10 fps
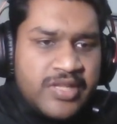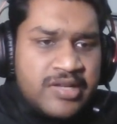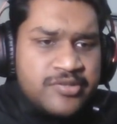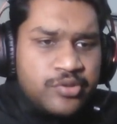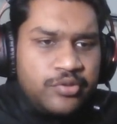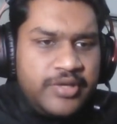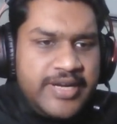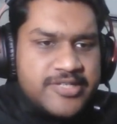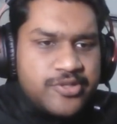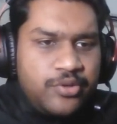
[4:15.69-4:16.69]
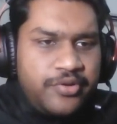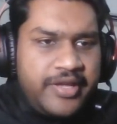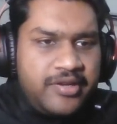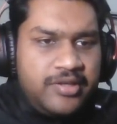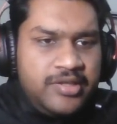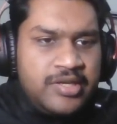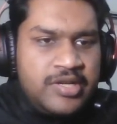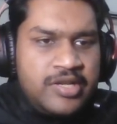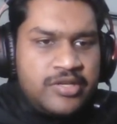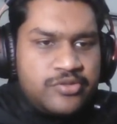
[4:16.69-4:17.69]
So let's go here.
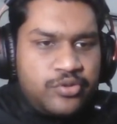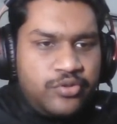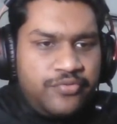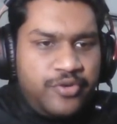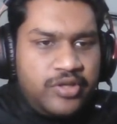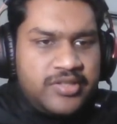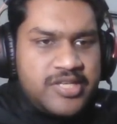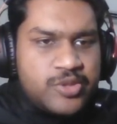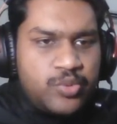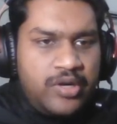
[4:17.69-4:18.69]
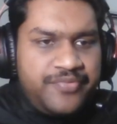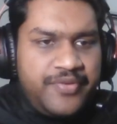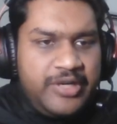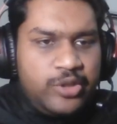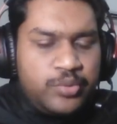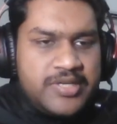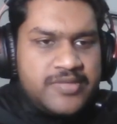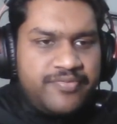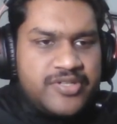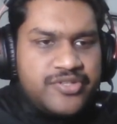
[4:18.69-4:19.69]
So for this what we will do is,
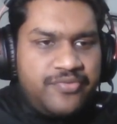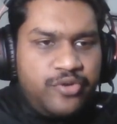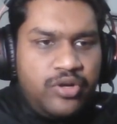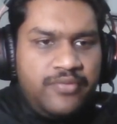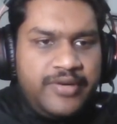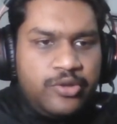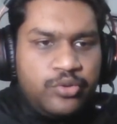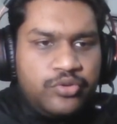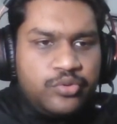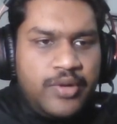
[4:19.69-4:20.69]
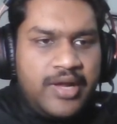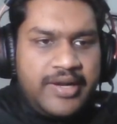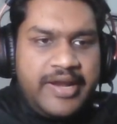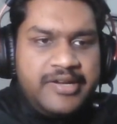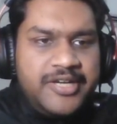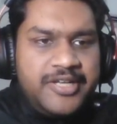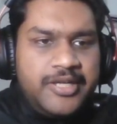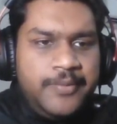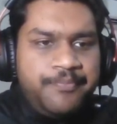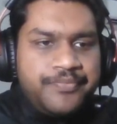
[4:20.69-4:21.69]
first of all we'll go to our
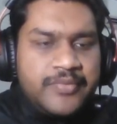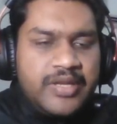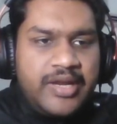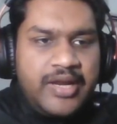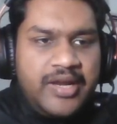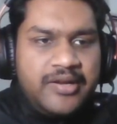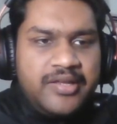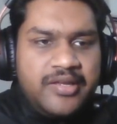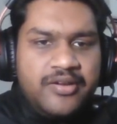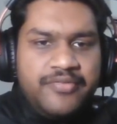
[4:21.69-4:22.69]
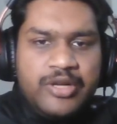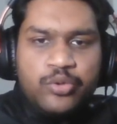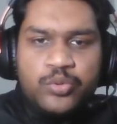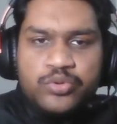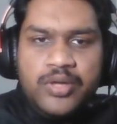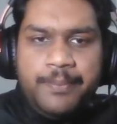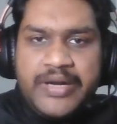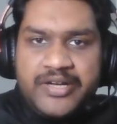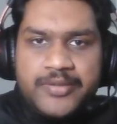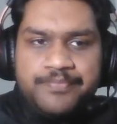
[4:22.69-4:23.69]
entity, and here we'll go to the
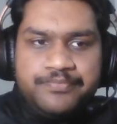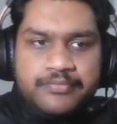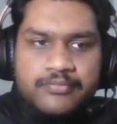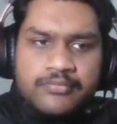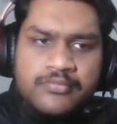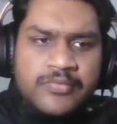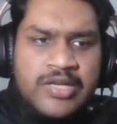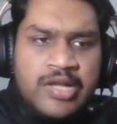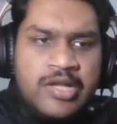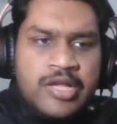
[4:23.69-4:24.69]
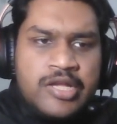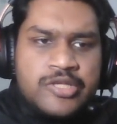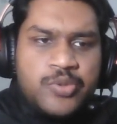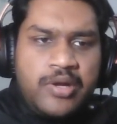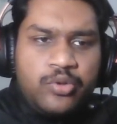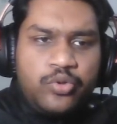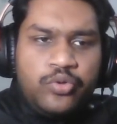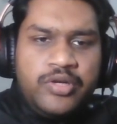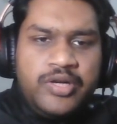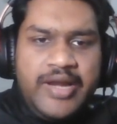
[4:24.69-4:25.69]
pet. So our
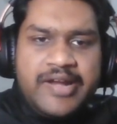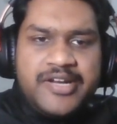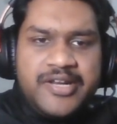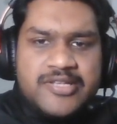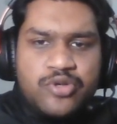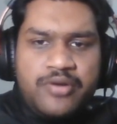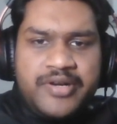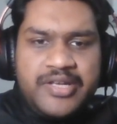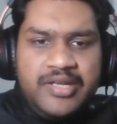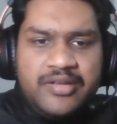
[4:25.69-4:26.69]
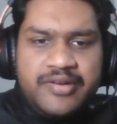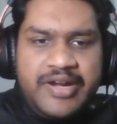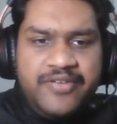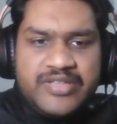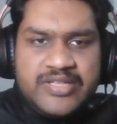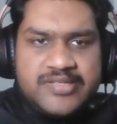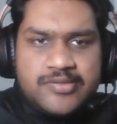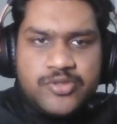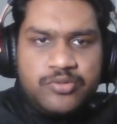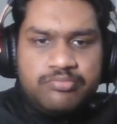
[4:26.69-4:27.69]
owner entity is already ready with us.
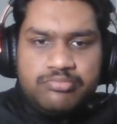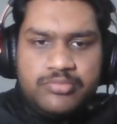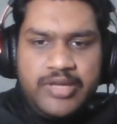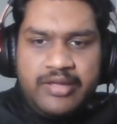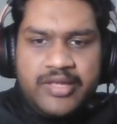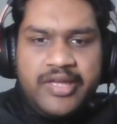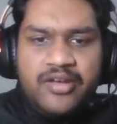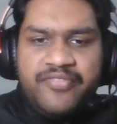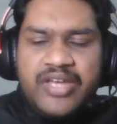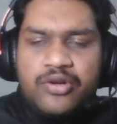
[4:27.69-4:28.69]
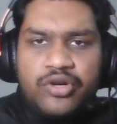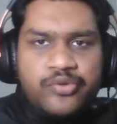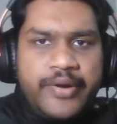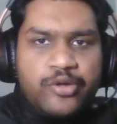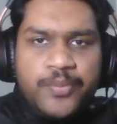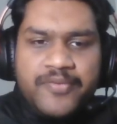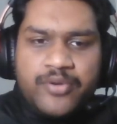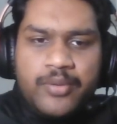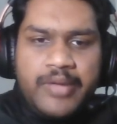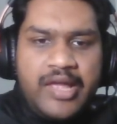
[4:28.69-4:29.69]
So like here we are not going to
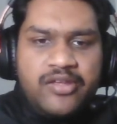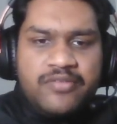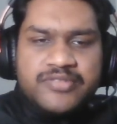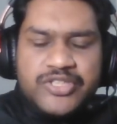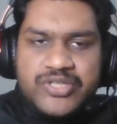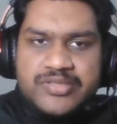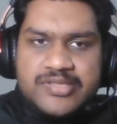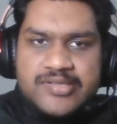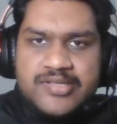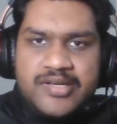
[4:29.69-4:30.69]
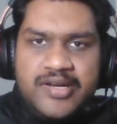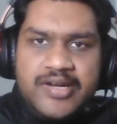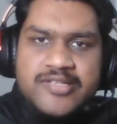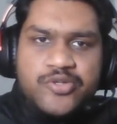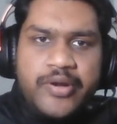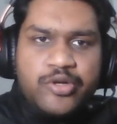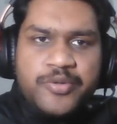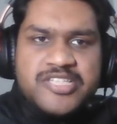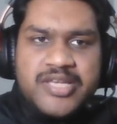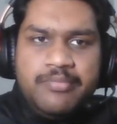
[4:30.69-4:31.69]
perform any of the changes. It is going to
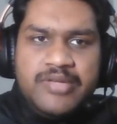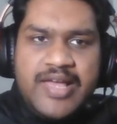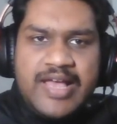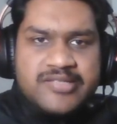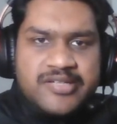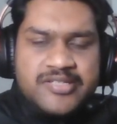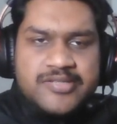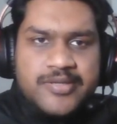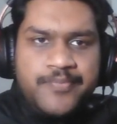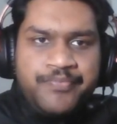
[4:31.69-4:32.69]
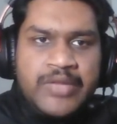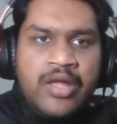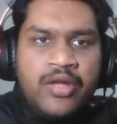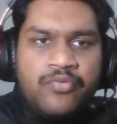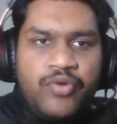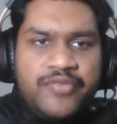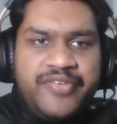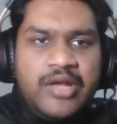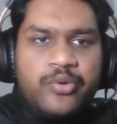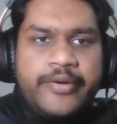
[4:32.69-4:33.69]
be same as it is. What
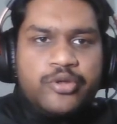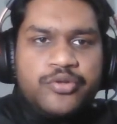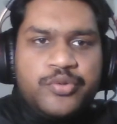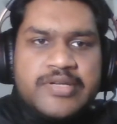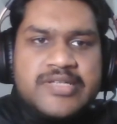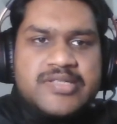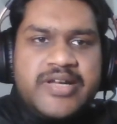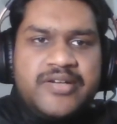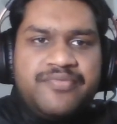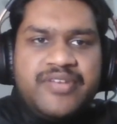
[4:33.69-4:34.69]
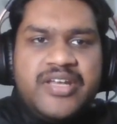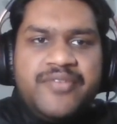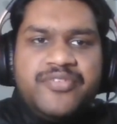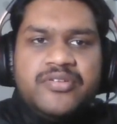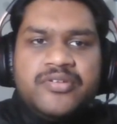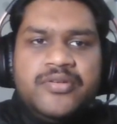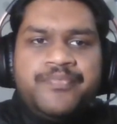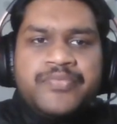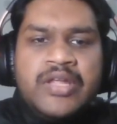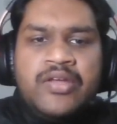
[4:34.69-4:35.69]
we are going to do is that whenever
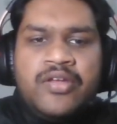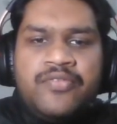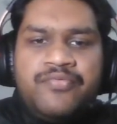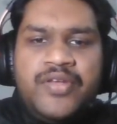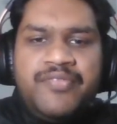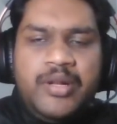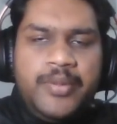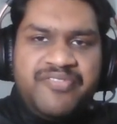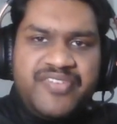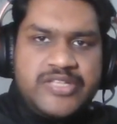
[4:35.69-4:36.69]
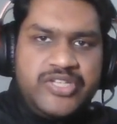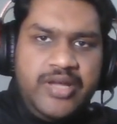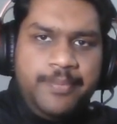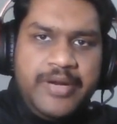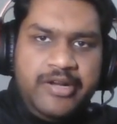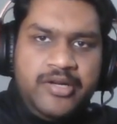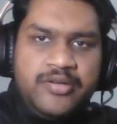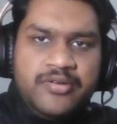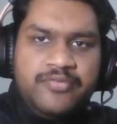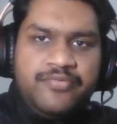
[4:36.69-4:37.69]
we will be fetching a pet
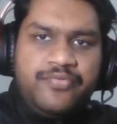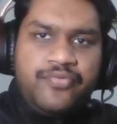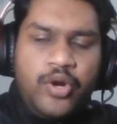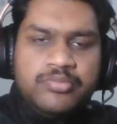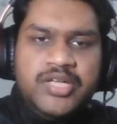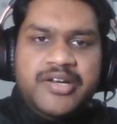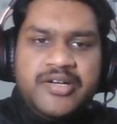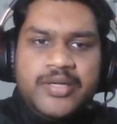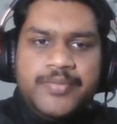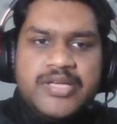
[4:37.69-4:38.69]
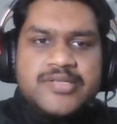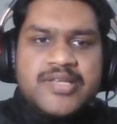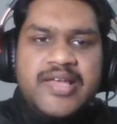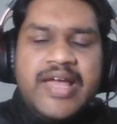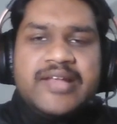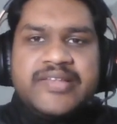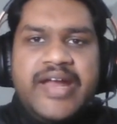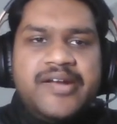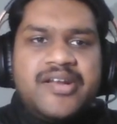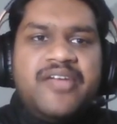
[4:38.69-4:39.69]
from the database, at
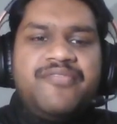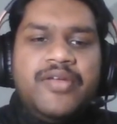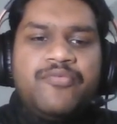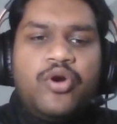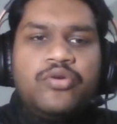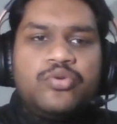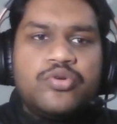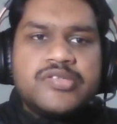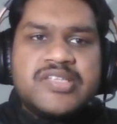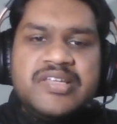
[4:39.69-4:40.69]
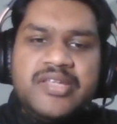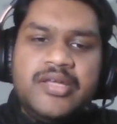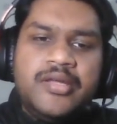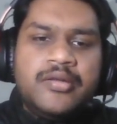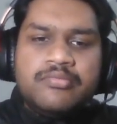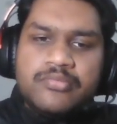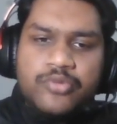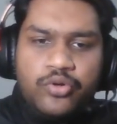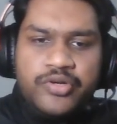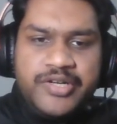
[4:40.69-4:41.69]
that time we want to see the
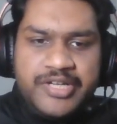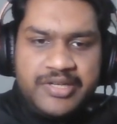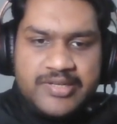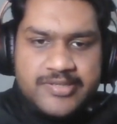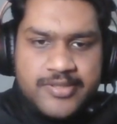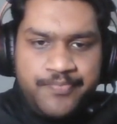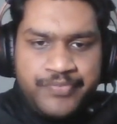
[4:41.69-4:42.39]
owner details.